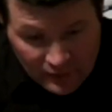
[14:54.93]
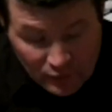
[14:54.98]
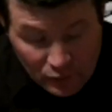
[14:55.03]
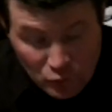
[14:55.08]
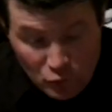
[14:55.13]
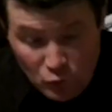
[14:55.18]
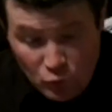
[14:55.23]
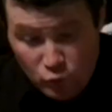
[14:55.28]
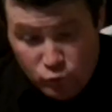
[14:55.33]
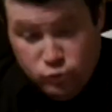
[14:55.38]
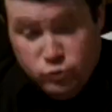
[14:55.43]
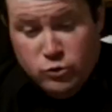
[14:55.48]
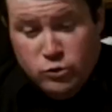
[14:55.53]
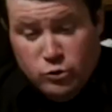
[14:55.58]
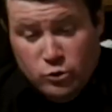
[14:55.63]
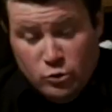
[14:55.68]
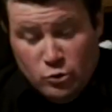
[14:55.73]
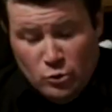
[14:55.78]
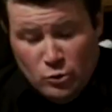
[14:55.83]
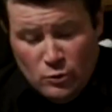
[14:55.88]

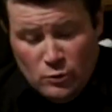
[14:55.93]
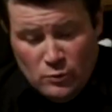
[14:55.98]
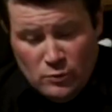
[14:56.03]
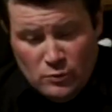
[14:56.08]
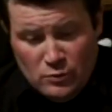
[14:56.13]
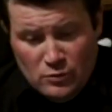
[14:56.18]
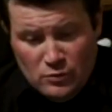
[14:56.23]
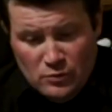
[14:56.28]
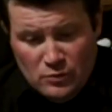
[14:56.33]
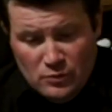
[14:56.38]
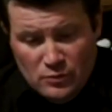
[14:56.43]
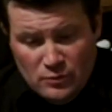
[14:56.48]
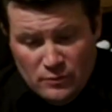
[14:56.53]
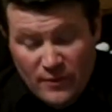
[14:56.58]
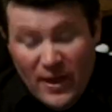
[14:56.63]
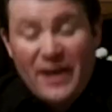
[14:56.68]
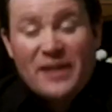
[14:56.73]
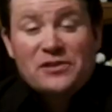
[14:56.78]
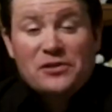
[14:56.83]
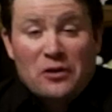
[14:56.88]
Oof.
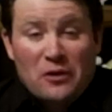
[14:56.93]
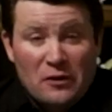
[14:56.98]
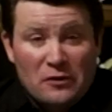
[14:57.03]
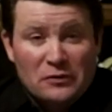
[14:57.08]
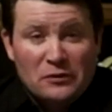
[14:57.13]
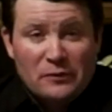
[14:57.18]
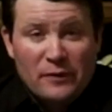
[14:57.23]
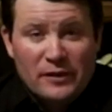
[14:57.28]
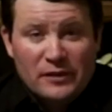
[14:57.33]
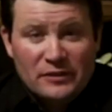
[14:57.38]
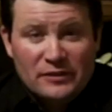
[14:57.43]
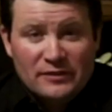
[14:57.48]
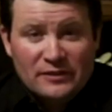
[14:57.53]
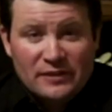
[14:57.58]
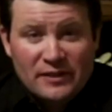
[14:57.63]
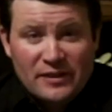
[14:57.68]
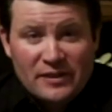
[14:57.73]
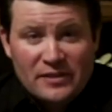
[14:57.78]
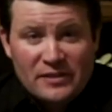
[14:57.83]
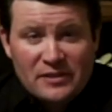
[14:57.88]
That is a hard question,
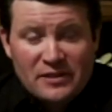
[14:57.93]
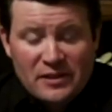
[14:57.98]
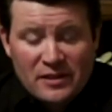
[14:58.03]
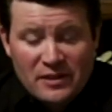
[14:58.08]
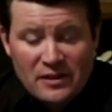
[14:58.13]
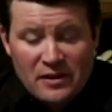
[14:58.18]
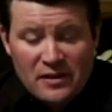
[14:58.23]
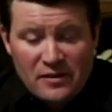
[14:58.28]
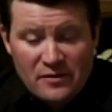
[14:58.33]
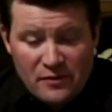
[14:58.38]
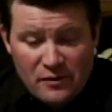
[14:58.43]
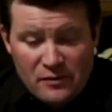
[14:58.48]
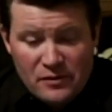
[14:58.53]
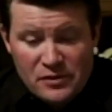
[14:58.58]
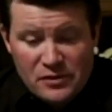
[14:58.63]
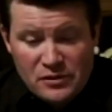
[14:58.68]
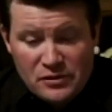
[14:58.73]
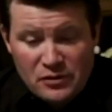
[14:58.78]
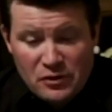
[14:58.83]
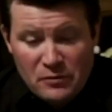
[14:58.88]
because There are
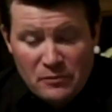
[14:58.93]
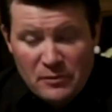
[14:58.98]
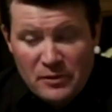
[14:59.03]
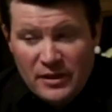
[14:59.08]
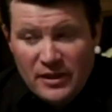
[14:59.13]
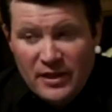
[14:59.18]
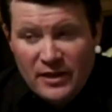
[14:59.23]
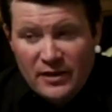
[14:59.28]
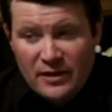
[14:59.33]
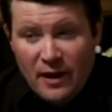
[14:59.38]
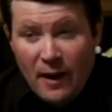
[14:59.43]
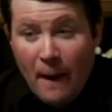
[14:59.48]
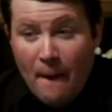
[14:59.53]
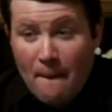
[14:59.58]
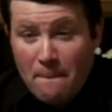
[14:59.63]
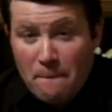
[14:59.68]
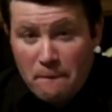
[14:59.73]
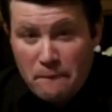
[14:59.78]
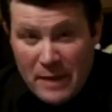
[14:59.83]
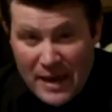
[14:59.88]
so many
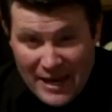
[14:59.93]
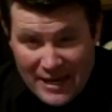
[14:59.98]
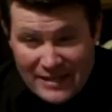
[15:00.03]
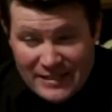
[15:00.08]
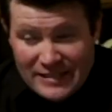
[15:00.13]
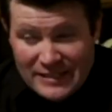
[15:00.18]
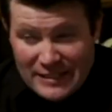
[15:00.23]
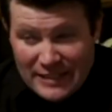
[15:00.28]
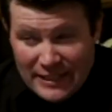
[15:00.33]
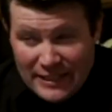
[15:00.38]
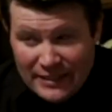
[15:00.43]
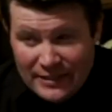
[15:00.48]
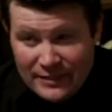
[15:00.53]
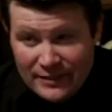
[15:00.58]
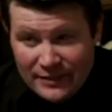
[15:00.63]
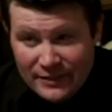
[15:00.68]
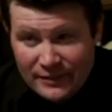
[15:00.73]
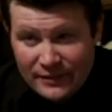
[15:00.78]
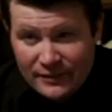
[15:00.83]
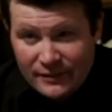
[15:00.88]
amazing
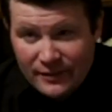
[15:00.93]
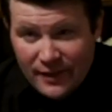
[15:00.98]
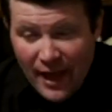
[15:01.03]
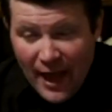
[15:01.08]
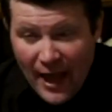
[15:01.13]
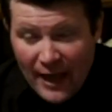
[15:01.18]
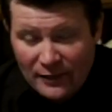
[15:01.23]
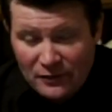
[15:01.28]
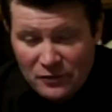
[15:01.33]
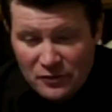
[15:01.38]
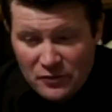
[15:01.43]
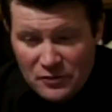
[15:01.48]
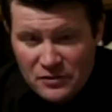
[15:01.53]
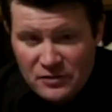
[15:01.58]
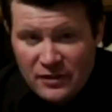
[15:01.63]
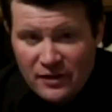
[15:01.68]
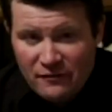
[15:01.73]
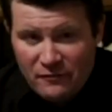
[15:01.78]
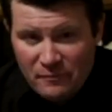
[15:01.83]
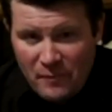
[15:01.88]
actors
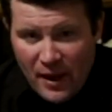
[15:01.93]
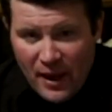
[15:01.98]
that have